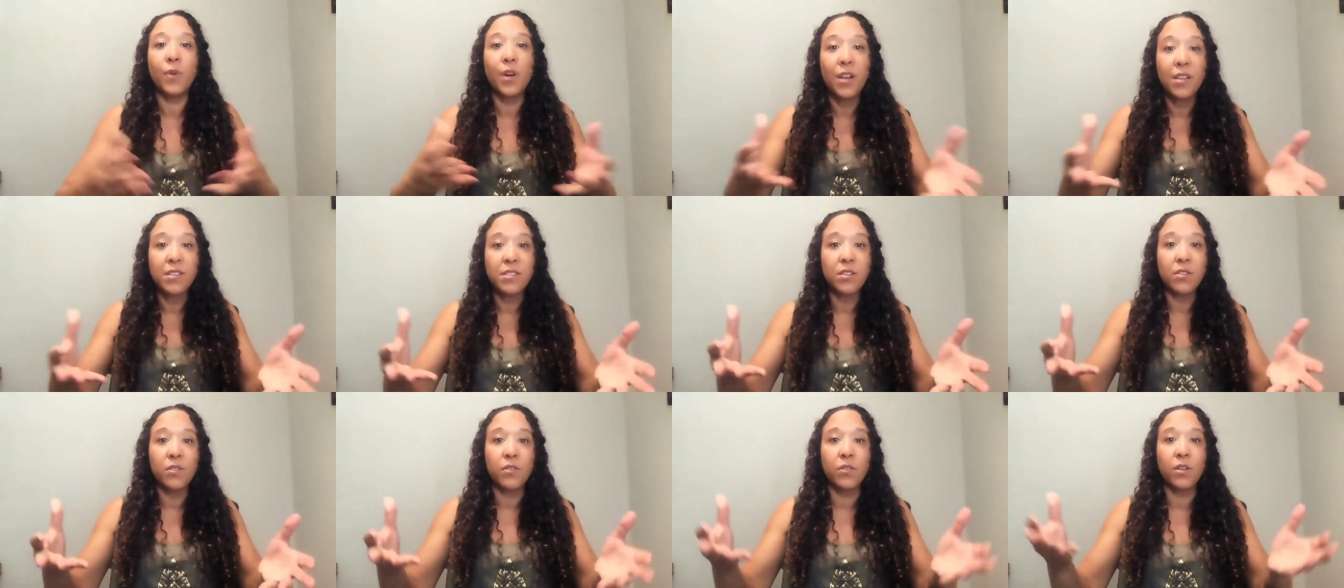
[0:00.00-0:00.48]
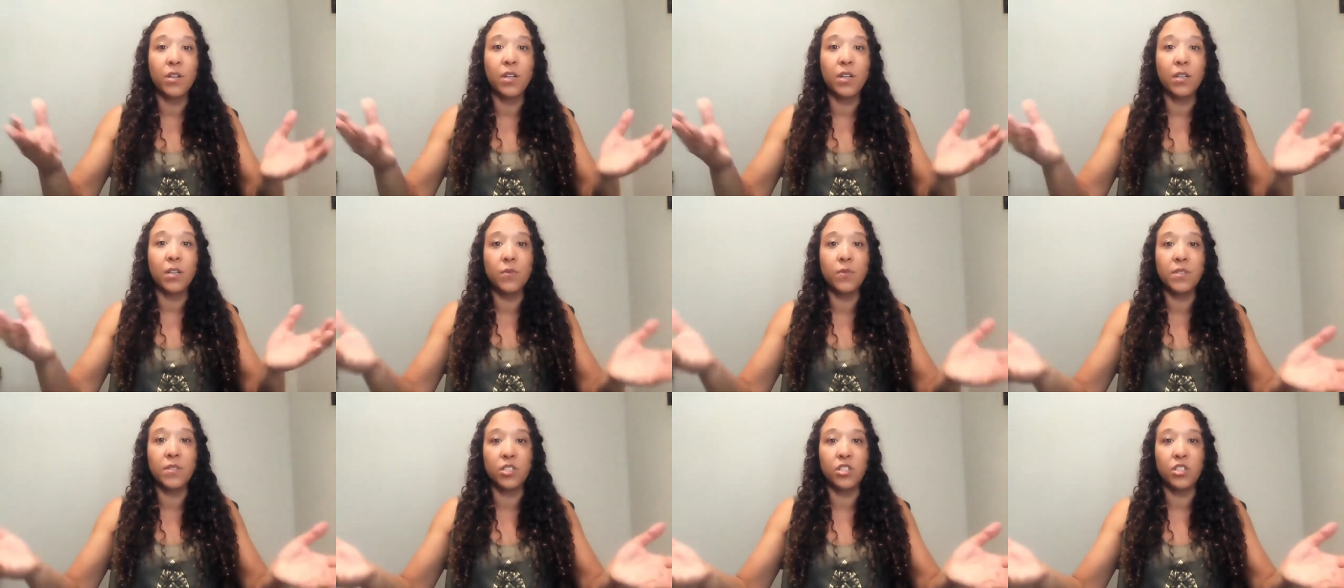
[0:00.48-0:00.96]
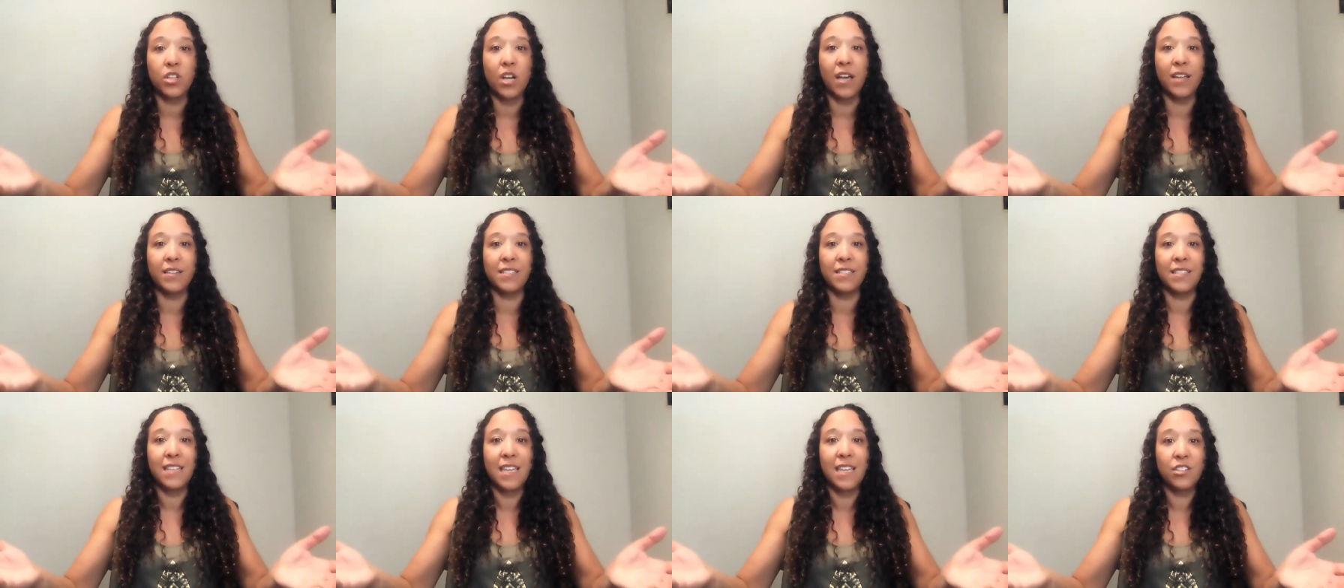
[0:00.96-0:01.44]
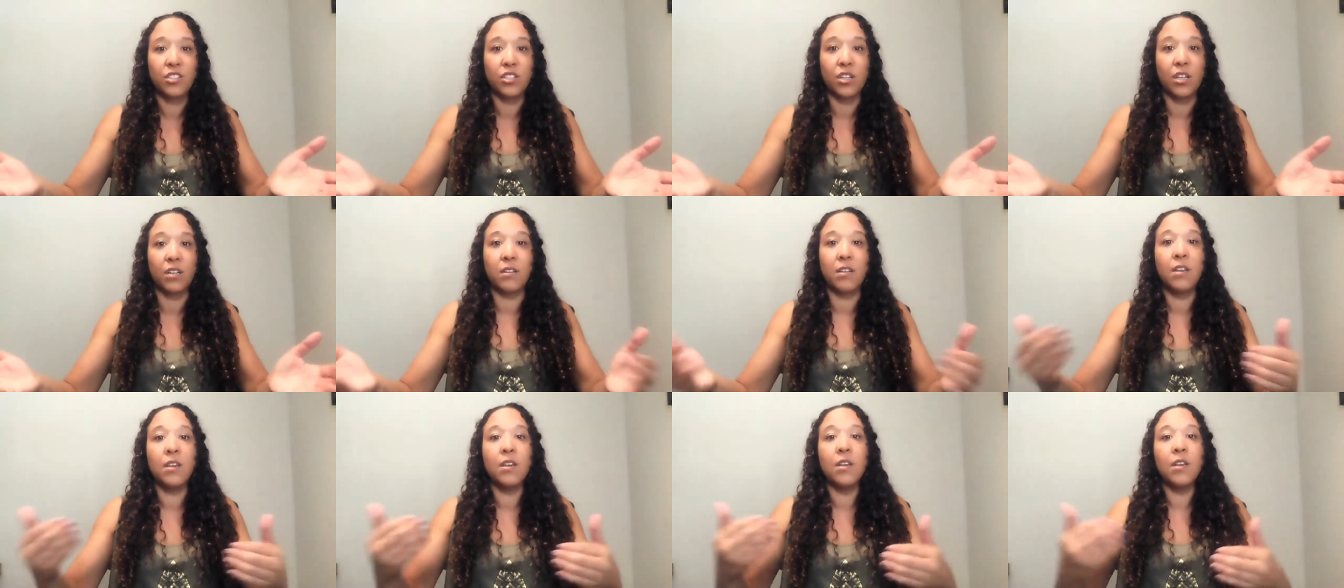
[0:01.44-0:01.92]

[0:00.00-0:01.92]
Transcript: but also you're going to lose the child's attention.